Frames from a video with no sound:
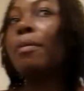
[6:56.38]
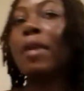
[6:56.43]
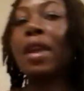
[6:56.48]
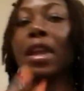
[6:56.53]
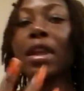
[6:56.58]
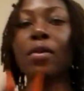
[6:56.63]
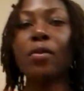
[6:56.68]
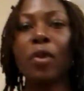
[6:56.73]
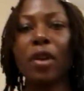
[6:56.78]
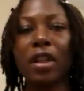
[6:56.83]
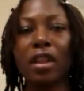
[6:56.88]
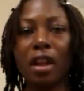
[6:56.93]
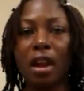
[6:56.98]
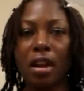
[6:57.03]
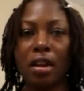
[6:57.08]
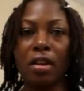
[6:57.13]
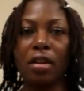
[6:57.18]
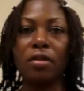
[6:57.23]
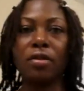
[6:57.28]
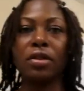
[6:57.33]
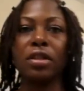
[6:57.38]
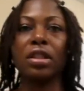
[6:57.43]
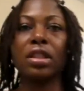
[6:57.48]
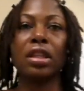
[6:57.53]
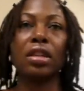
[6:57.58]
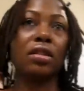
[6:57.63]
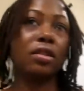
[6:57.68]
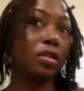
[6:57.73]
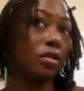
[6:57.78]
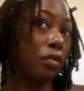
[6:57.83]
main way that I noticed
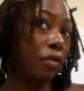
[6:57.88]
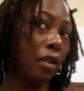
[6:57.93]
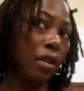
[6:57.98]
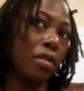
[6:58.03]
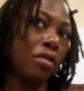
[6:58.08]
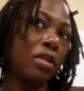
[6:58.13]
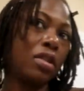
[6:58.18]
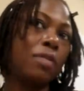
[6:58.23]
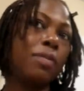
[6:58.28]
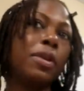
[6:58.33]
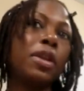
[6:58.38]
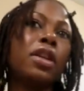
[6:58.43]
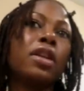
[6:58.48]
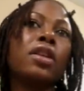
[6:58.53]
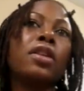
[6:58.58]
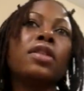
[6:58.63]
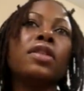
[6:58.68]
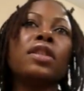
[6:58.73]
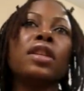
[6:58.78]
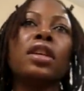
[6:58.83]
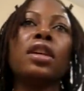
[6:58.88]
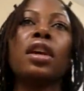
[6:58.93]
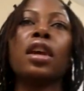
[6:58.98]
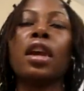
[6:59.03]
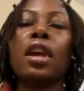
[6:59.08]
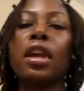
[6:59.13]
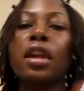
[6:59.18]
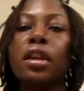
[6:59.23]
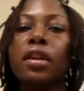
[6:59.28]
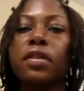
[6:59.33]
that it's grown is because it
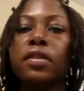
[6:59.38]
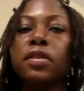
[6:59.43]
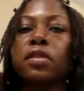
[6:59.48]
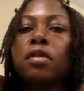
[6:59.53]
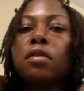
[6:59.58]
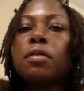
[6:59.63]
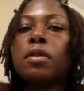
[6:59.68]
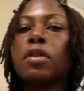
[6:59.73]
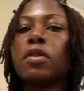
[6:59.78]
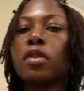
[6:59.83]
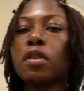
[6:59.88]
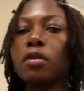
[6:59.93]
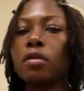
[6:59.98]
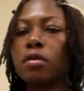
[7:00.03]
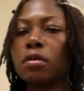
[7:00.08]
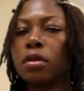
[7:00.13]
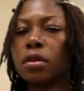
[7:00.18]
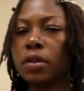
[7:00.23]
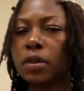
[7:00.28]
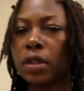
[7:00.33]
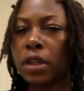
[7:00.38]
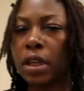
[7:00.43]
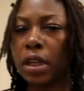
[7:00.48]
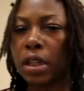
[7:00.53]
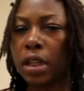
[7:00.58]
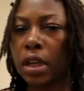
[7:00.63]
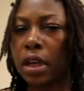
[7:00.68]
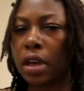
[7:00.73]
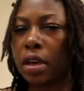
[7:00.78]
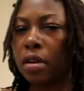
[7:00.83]
hangs on my shoulders
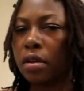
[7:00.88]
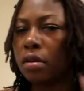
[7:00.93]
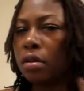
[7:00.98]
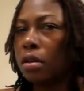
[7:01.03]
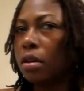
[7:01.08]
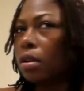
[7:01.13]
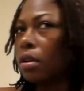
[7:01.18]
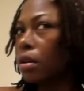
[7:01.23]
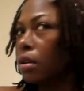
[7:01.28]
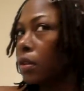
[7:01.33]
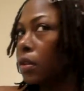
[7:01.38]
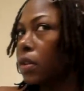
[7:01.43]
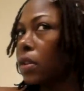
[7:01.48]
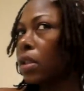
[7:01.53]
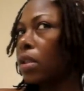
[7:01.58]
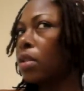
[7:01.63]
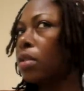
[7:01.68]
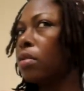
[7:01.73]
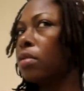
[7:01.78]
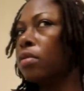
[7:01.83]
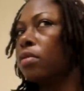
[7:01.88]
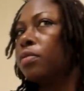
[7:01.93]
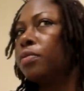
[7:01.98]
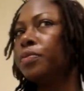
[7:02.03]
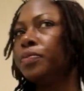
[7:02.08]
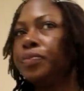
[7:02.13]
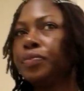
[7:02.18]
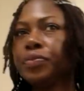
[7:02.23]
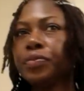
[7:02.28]
like that. So